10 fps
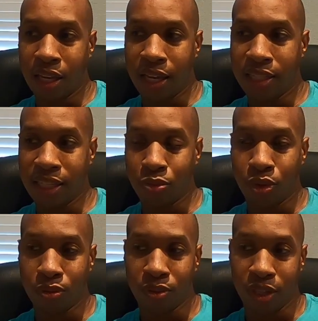He says,
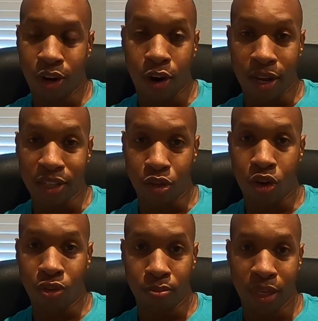well, the car is on hold for